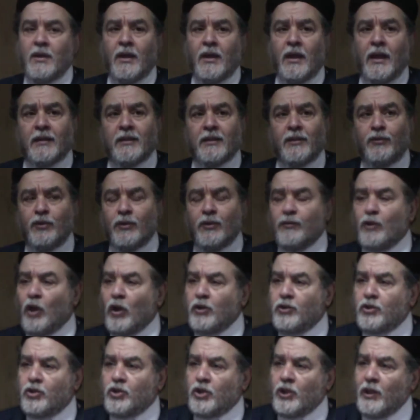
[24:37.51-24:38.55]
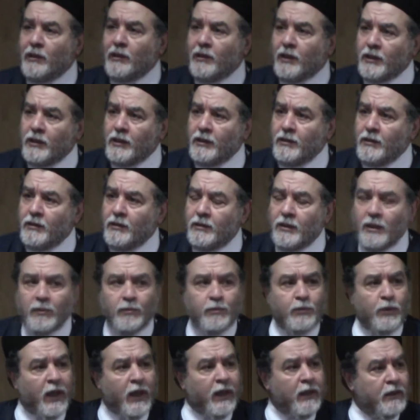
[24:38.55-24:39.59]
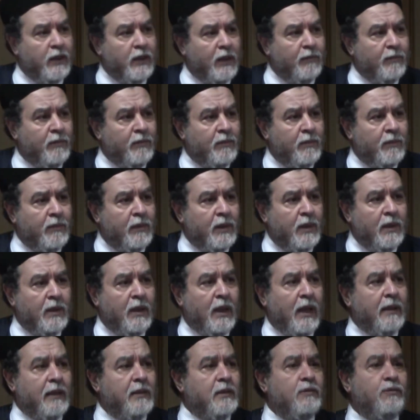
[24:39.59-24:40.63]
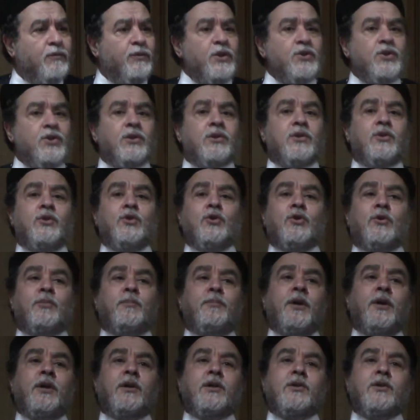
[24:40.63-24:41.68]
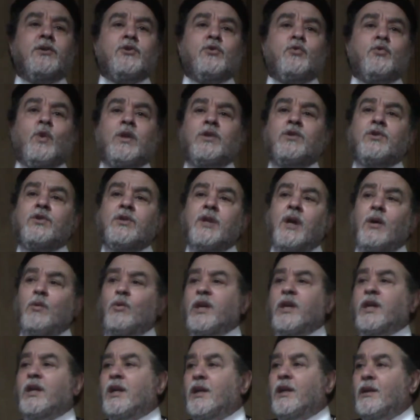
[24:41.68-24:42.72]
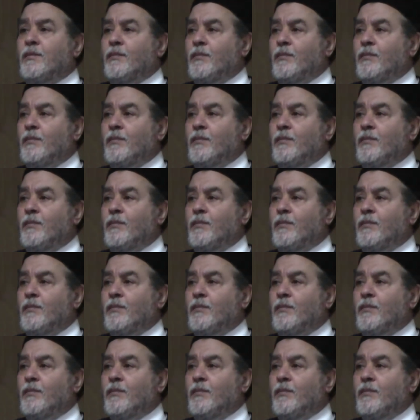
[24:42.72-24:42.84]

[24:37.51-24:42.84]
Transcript: And if you've got children, then bring them and visit your parents once a week.